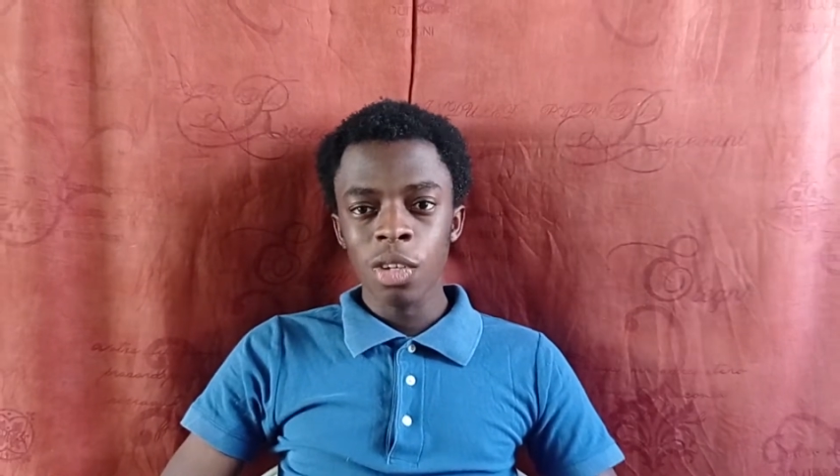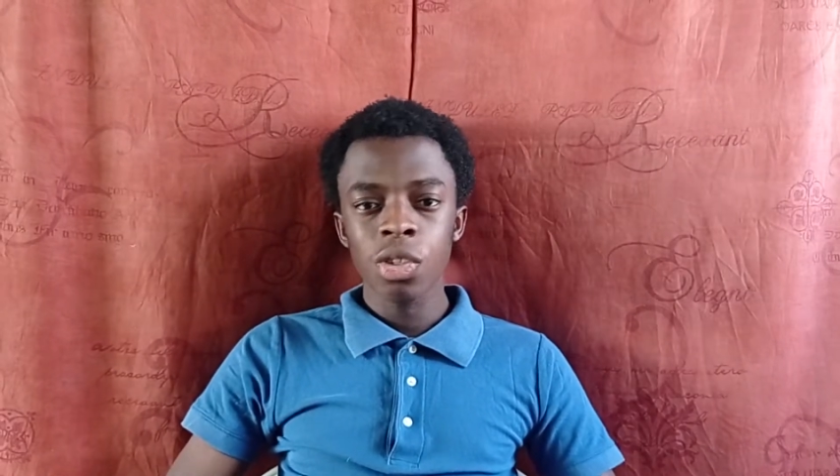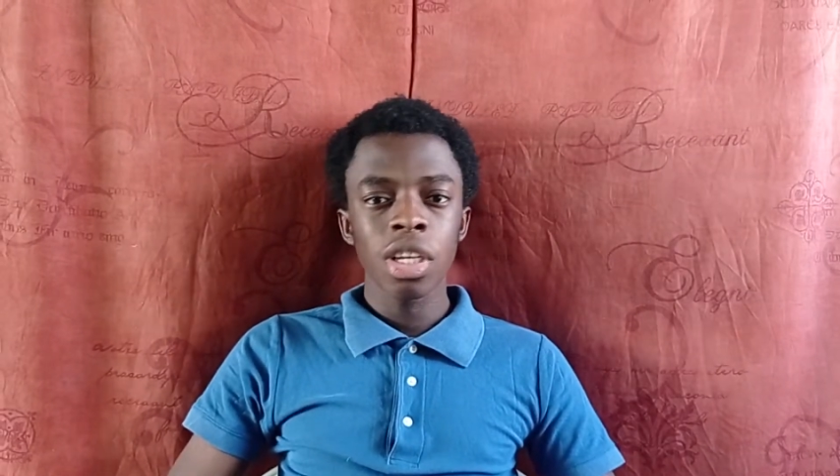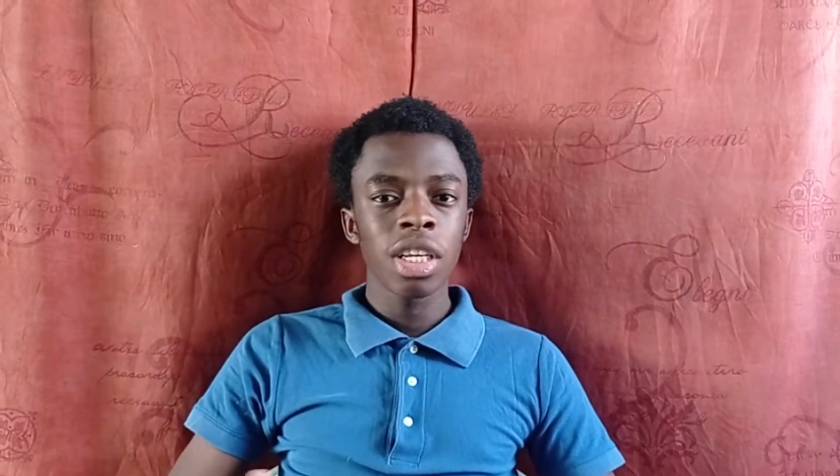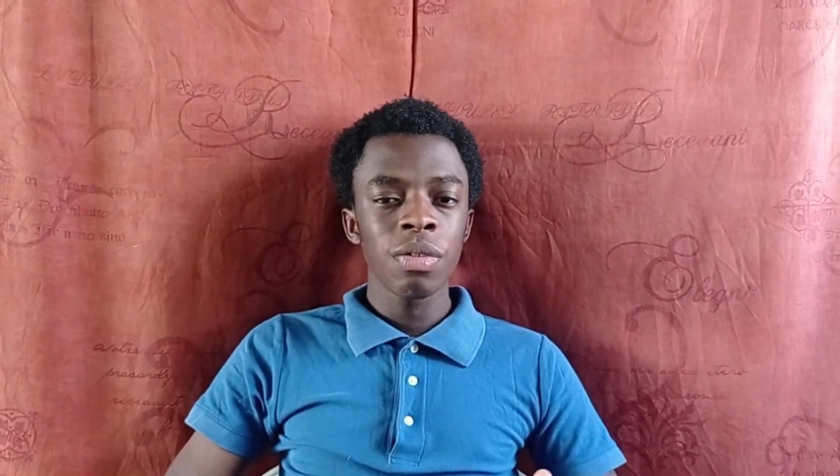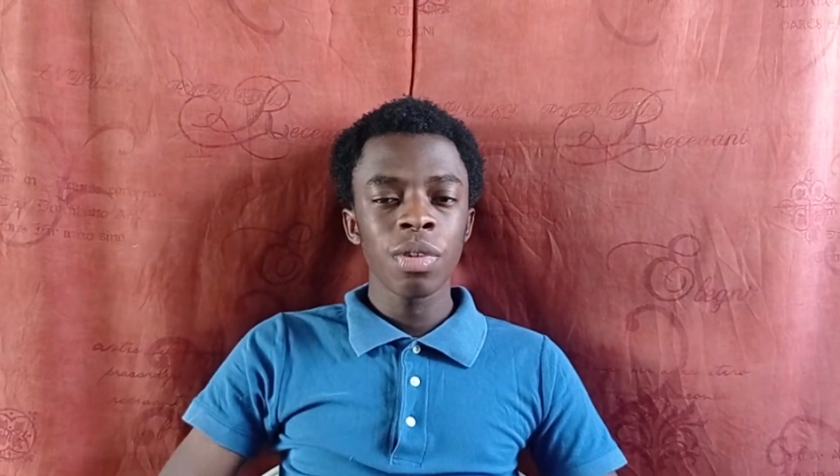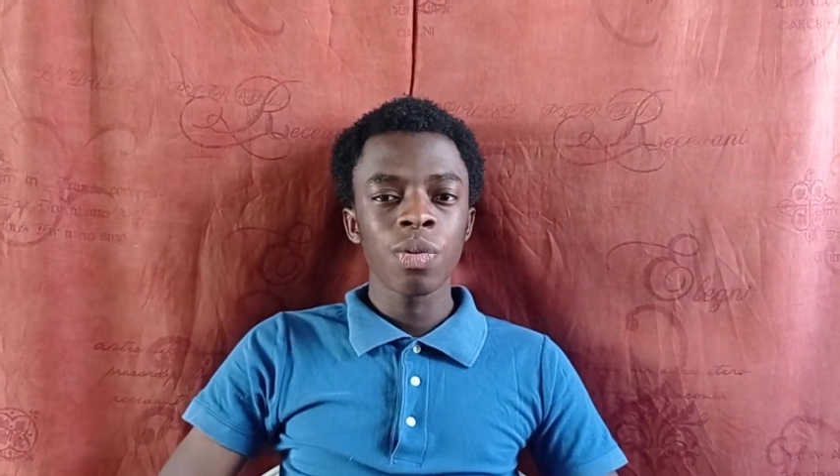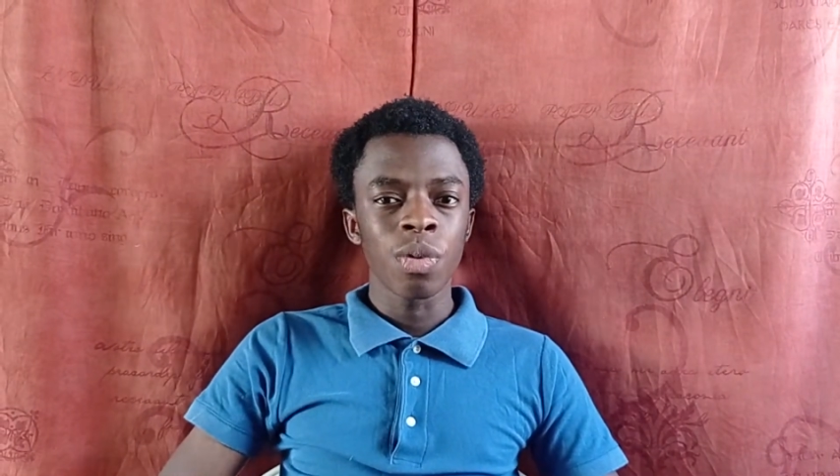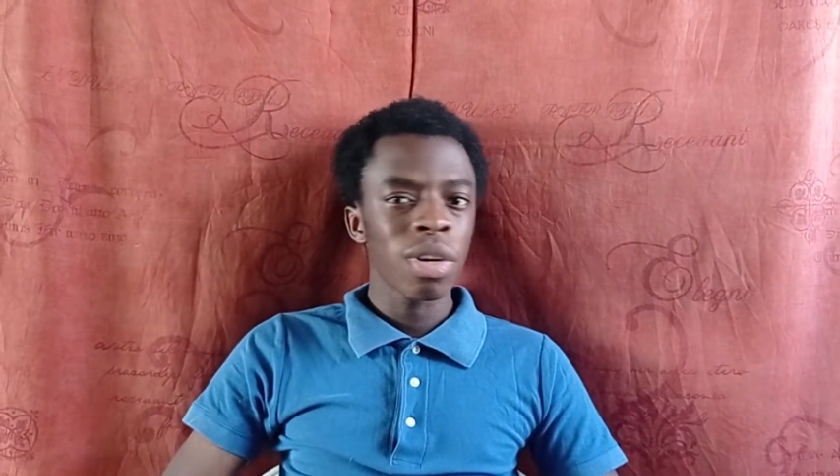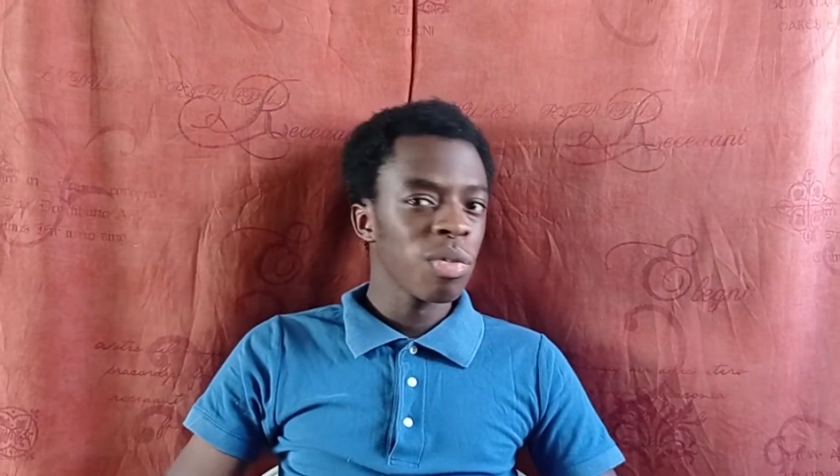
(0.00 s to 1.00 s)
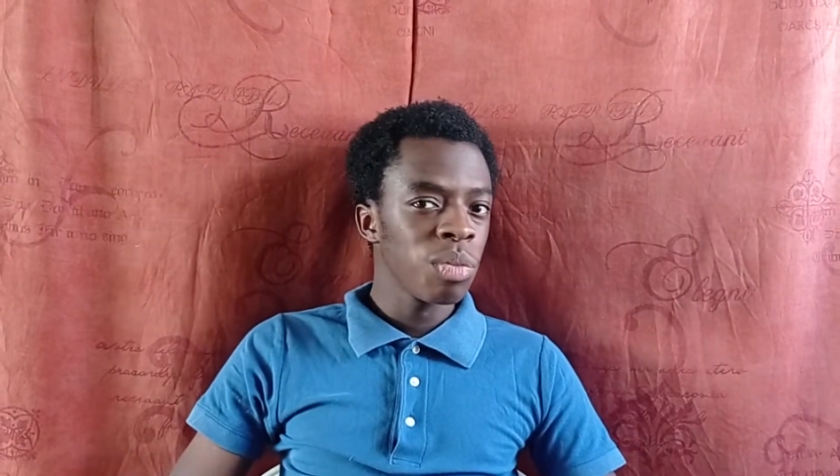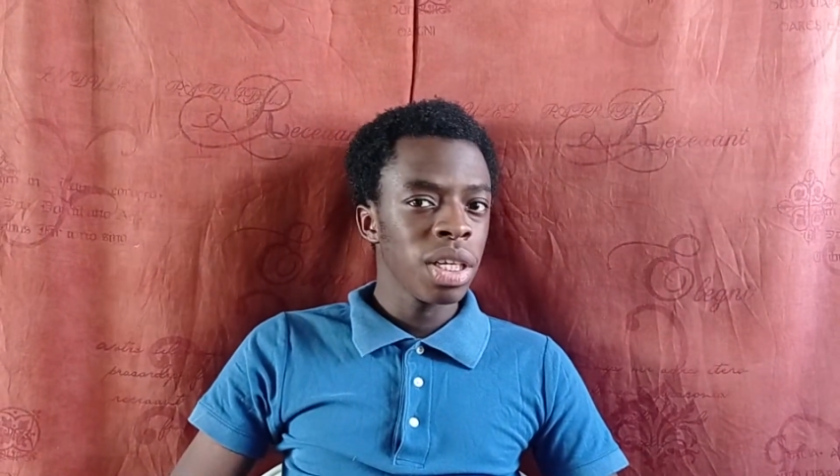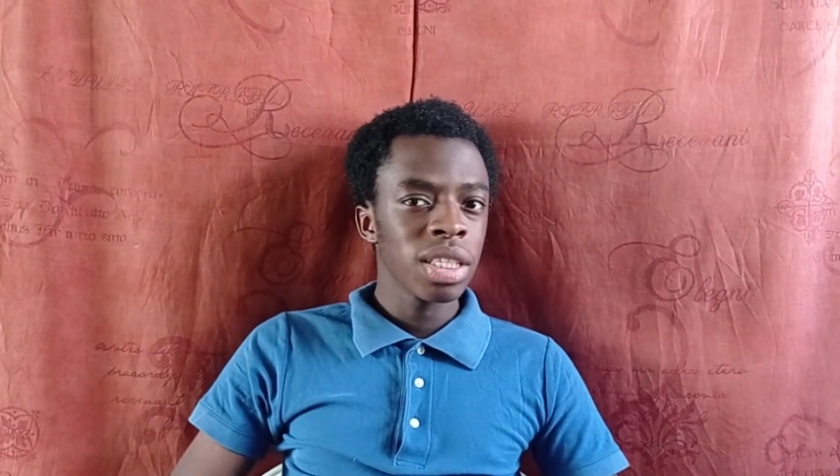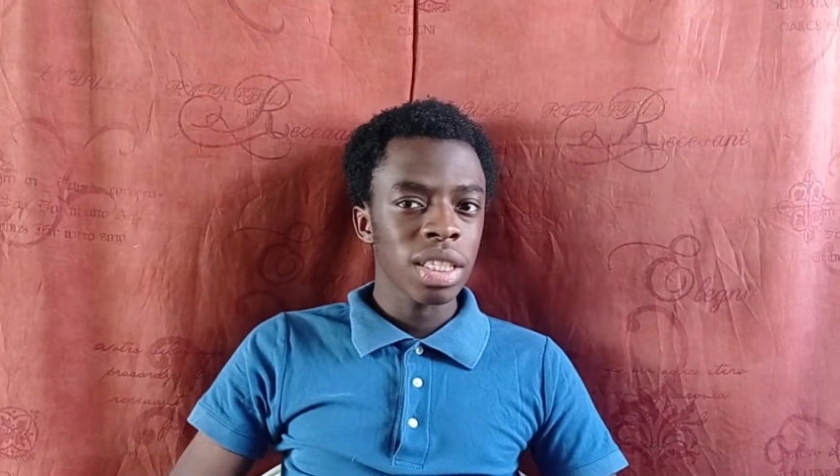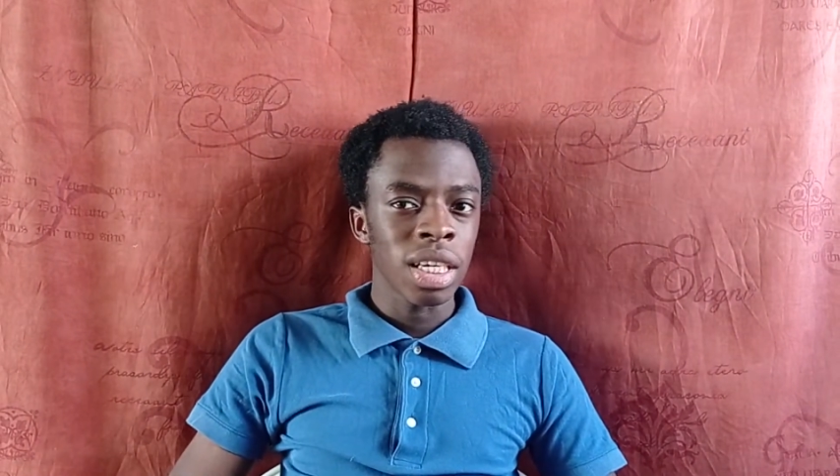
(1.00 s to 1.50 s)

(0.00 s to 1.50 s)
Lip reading: usually leave it for 5 minutes,